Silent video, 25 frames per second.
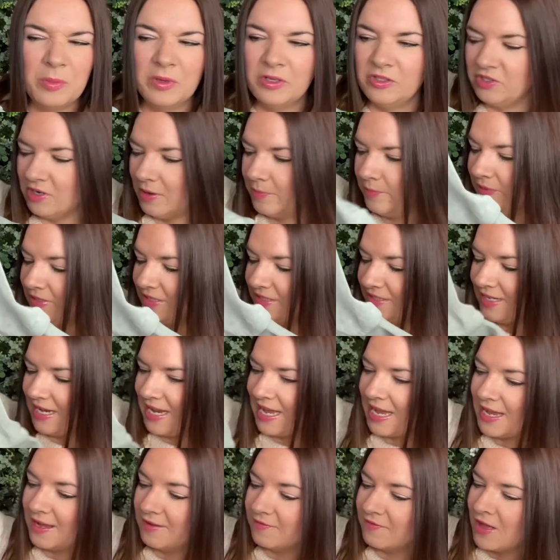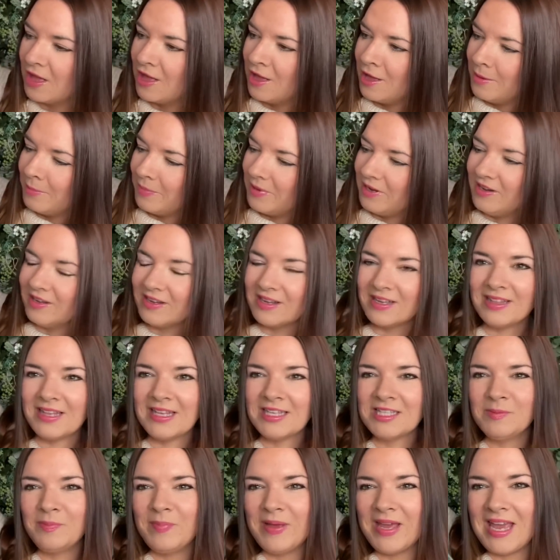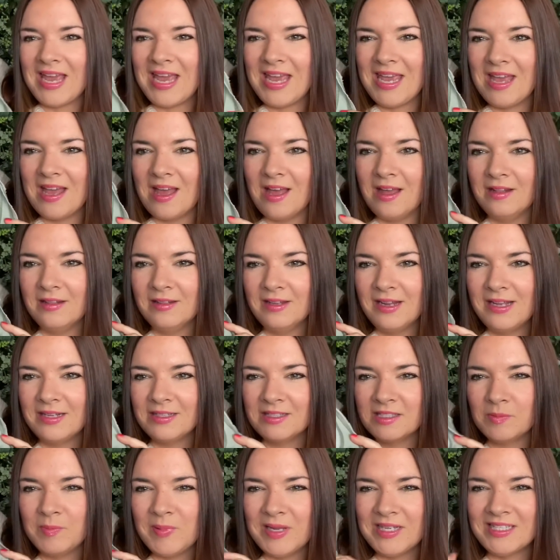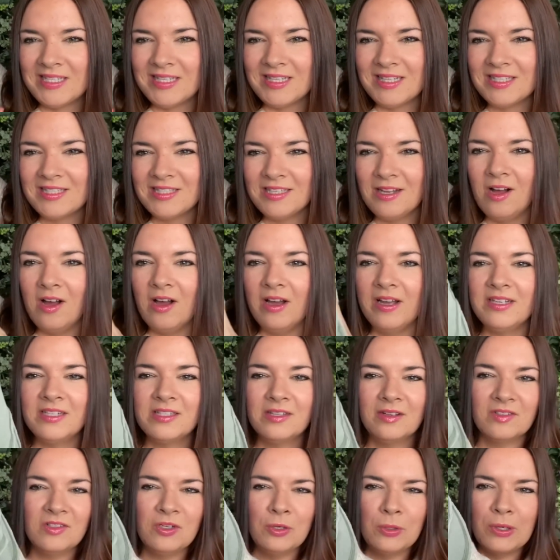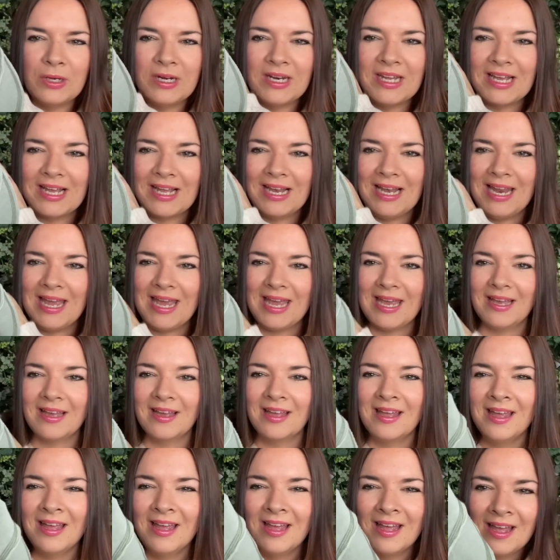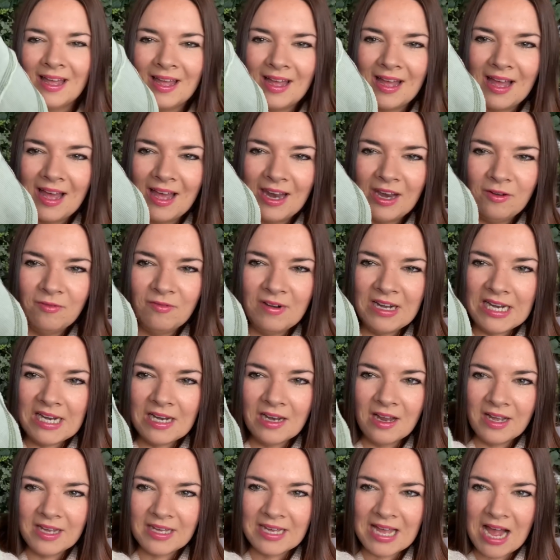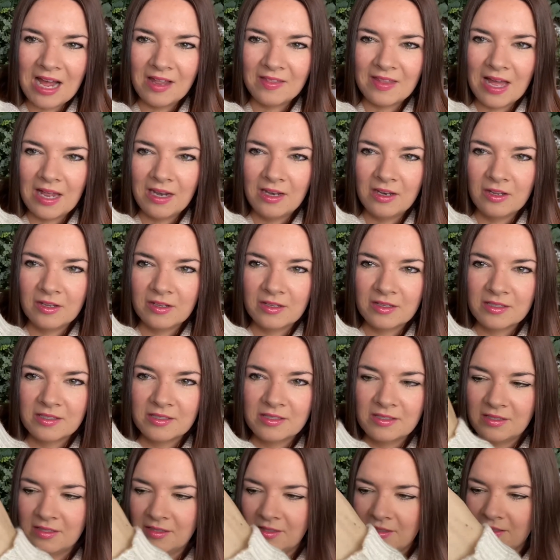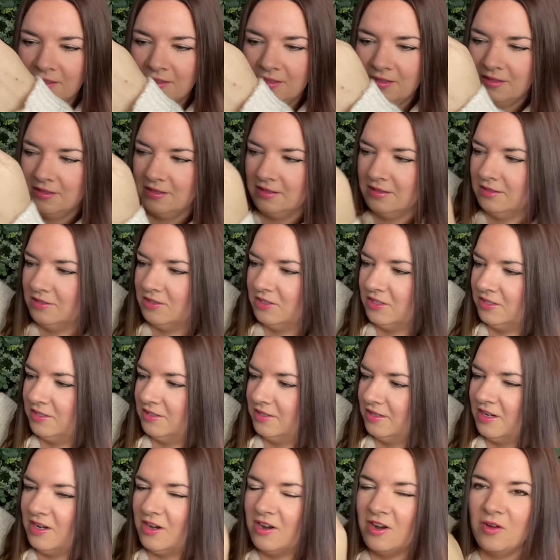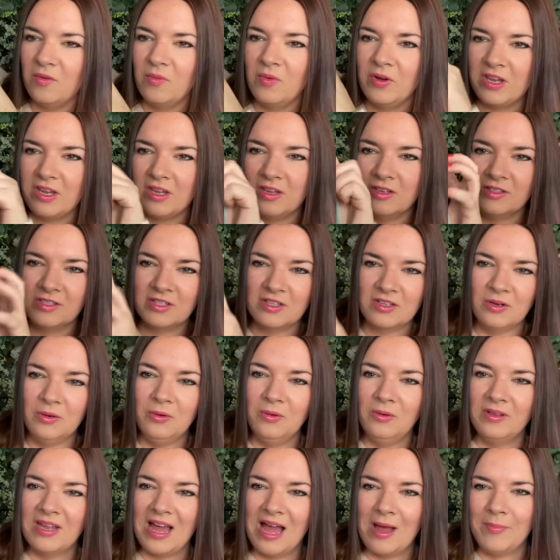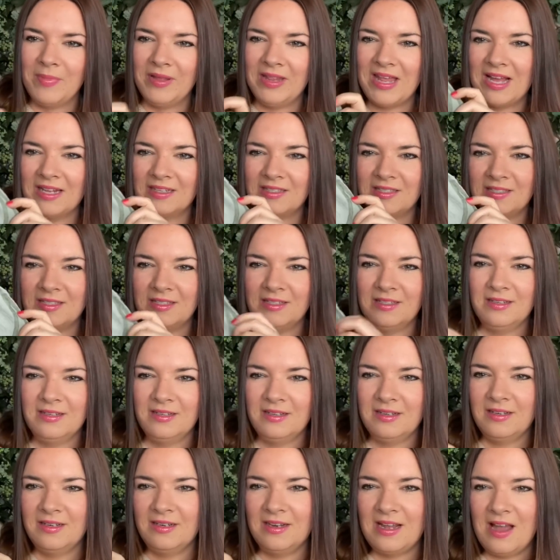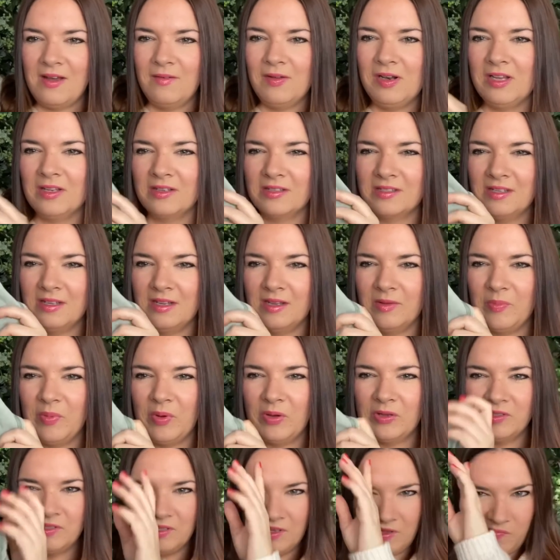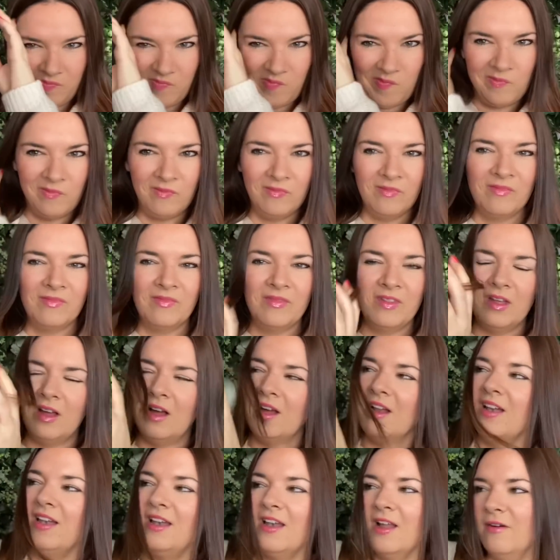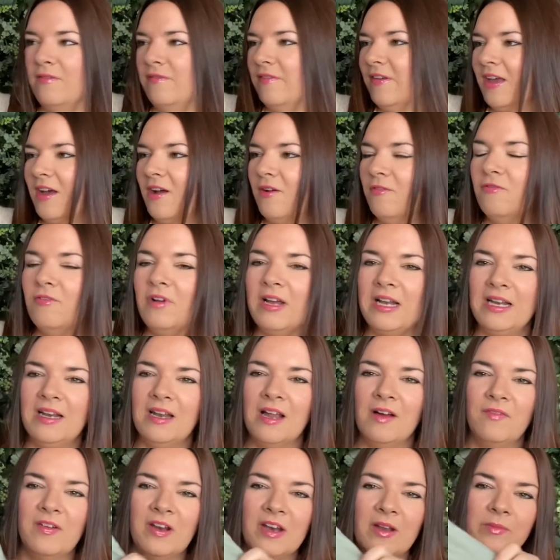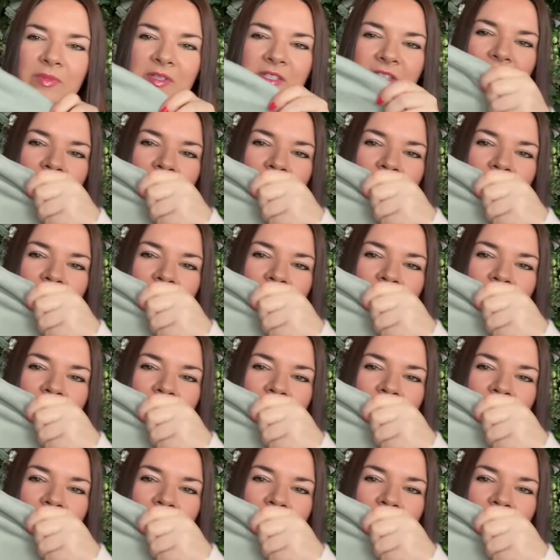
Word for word: jumper sleeve, but look at this bit here. It's split at the side, so it's not gonna cling. And I really like how that looks. Just, I don't know what you'd call that, but that's how it looks at the bottom. I love it, I really love it. And I'm so